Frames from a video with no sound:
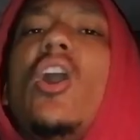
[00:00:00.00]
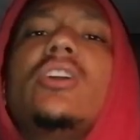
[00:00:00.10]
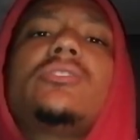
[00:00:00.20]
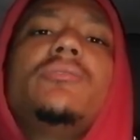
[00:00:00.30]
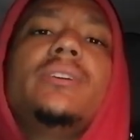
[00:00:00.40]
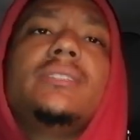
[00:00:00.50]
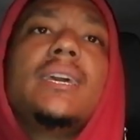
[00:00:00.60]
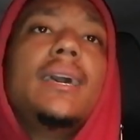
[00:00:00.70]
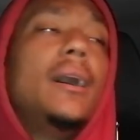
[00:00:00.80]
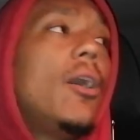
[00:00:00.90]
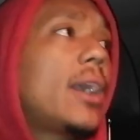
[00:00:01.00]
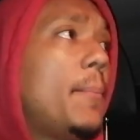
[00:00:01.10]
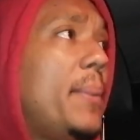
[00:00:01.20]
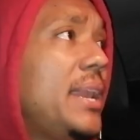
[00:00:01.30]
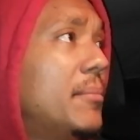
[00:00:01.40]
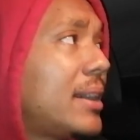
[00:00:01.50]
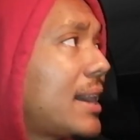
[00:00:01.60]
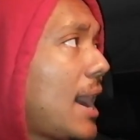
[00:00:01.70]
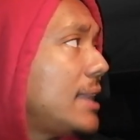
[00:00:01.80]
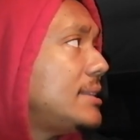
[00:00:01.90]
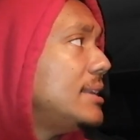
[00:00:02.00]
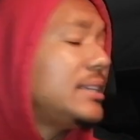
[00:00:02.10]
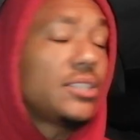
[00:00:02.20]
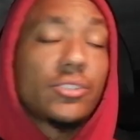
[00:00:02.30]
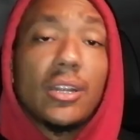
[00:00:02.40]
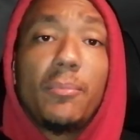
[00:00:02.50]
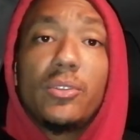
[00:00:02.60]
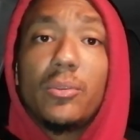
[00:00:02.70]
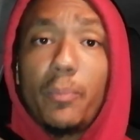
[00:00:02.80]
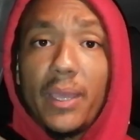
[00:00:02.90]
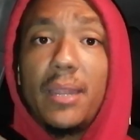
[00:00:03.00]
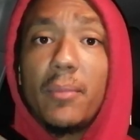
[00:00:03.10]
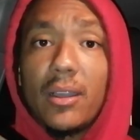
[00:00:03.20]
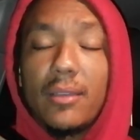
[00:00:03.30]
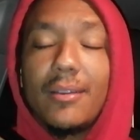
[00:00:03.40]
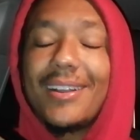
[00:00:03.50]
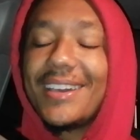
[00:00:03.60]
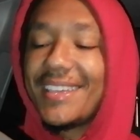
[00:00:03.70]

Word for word: me ask you this. Okay, Benny McCarthy now is a tribute to Benny McCarthy.